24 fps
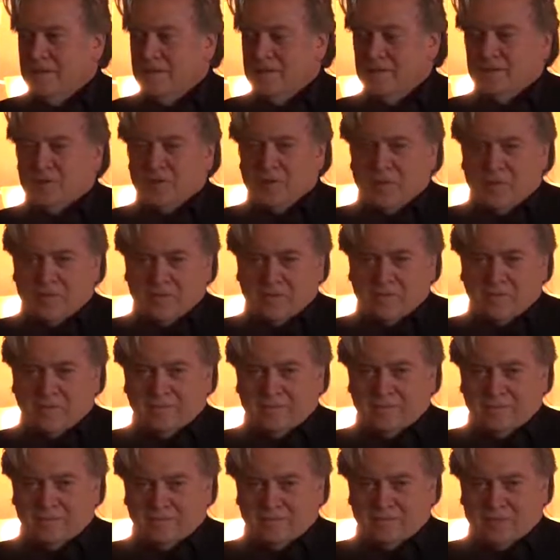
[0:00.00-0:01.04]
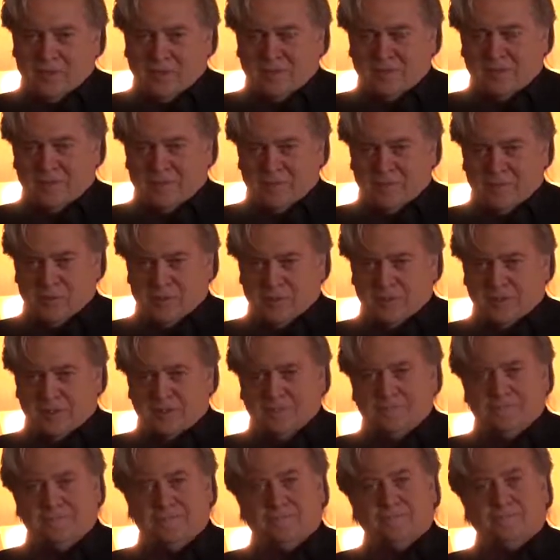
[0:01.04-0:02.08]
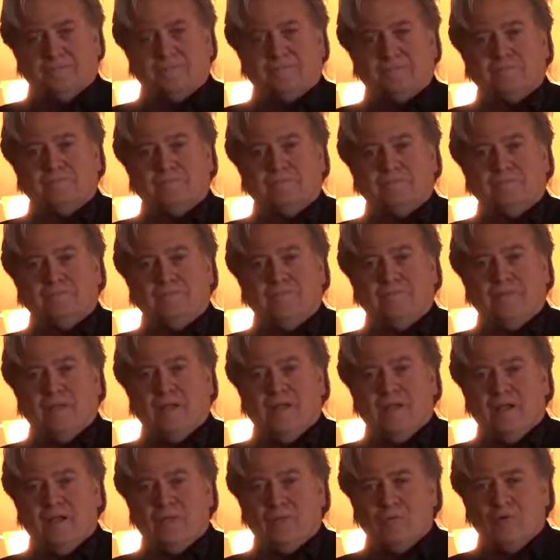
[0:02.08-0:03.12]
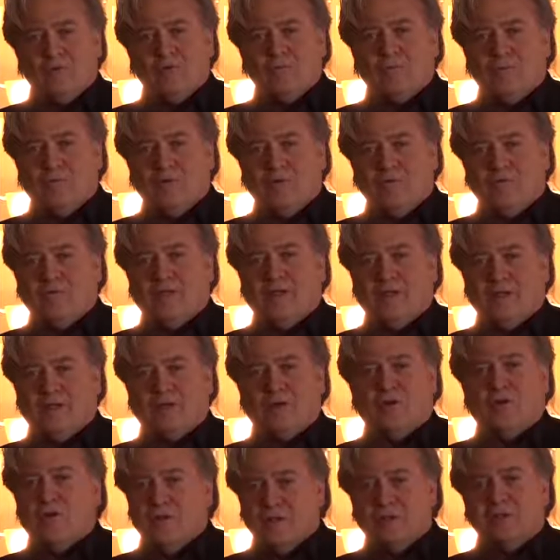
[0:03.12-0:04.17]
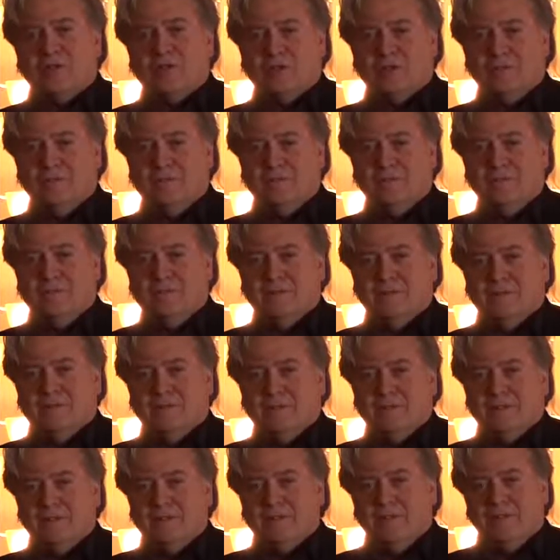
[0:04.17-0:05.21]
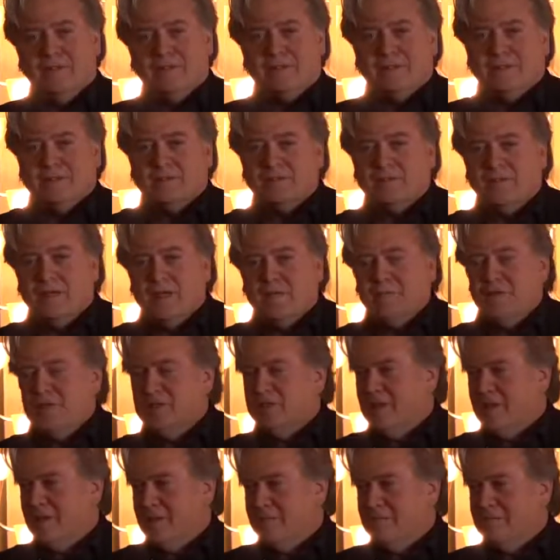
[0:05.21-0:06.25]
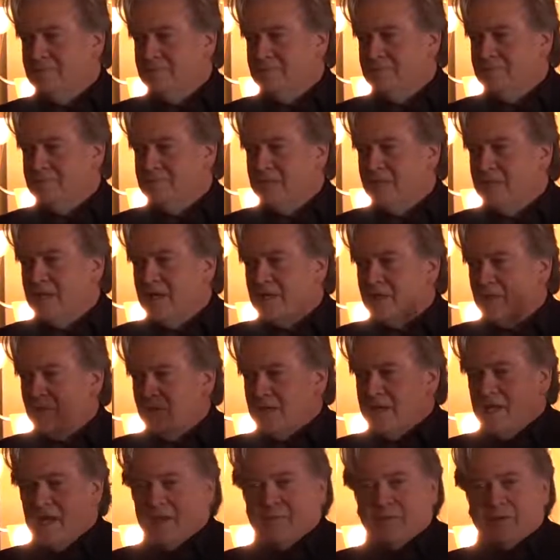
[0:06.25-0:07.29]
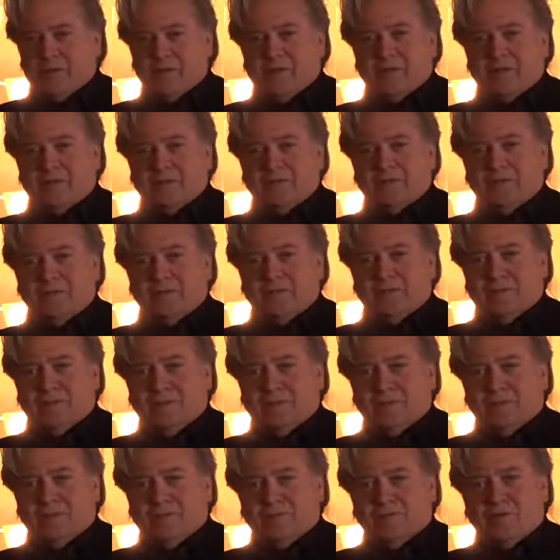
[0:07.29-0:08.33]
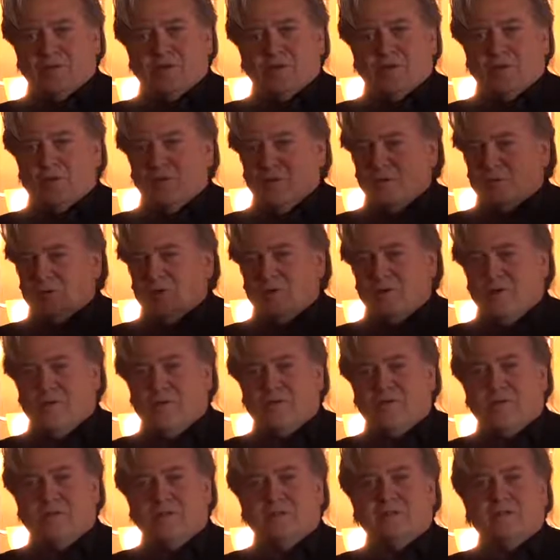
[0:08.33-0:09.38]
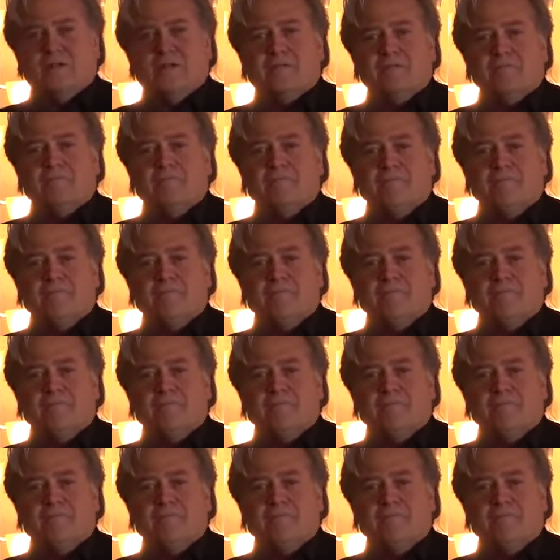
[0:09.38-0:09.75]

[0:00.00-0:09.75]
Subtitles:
So President Bush, in a real profiling courage, said, it's not my job. You got to go to Capitol Hill. They're the only ones who can authorize that.